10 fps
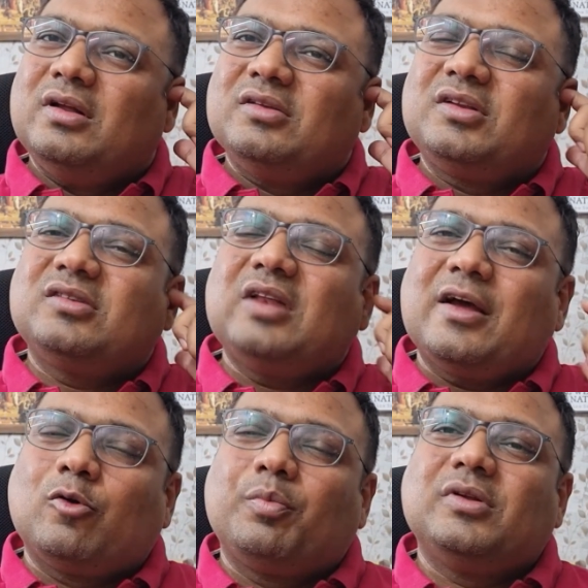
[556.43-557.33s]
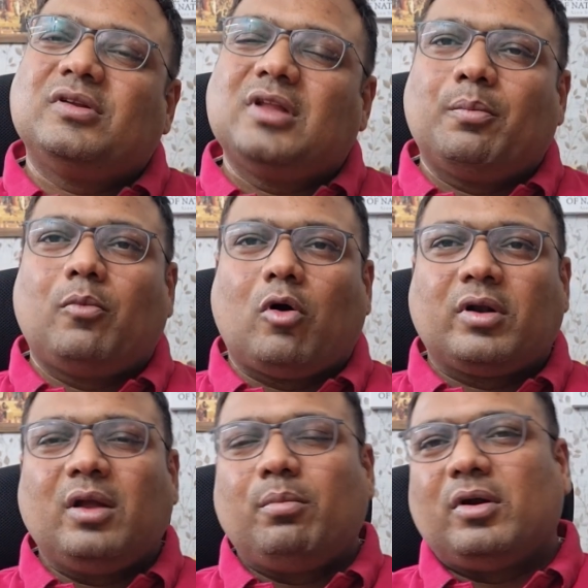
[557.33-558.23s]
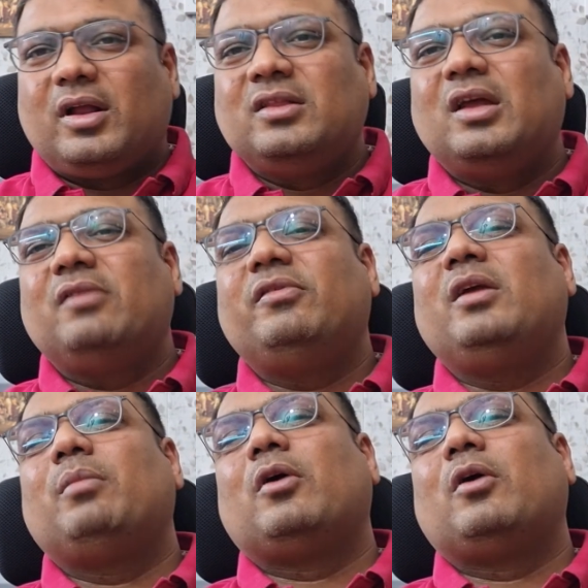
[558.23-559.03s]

6 lakh rupees in the morning, but in the evening,